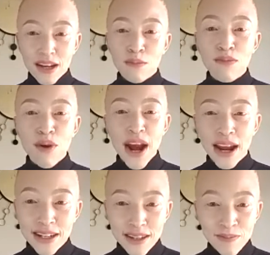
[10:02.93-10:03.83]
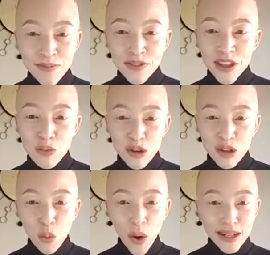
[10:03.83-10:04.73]
a bread that was
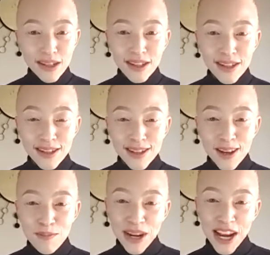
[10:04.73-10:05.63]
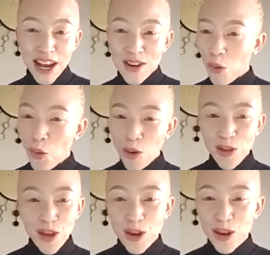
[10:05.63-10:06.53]
white, but had all
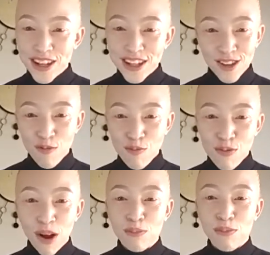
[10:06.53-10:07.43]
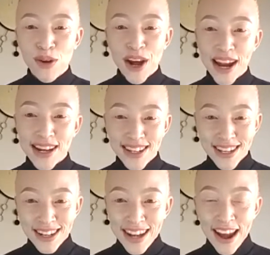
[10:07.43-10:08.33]
the goodness of brown bread.
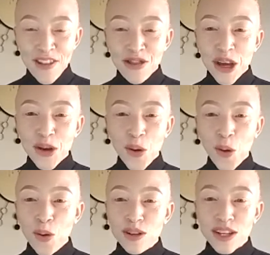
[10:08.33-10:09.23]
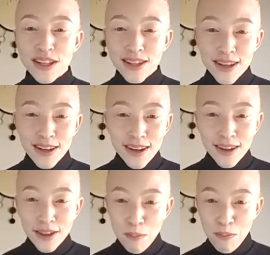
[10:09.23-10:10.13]
And they called it
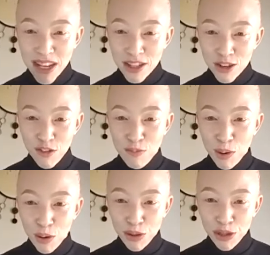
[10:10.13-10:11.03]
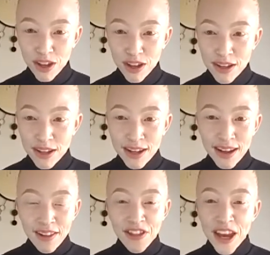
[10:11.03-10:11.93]
the best of both.
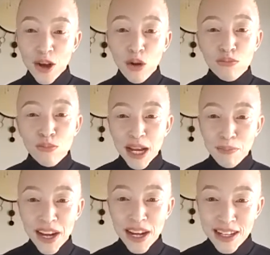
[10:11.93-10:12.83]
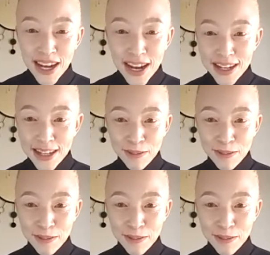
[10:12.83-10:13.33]
There goes my payday.